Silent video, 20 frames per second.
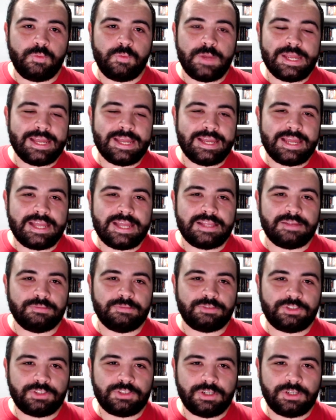Week in Geekdom
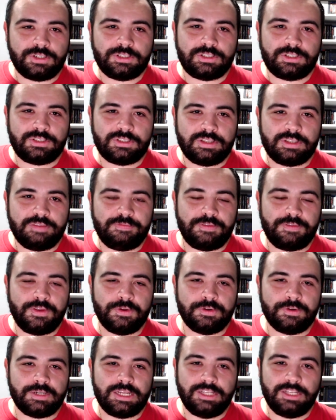shirts if
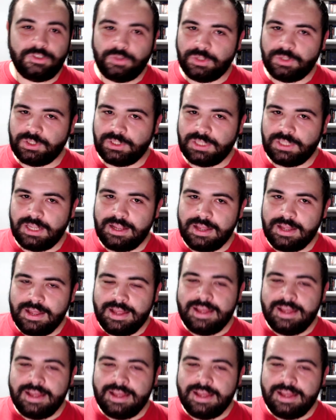you're interested.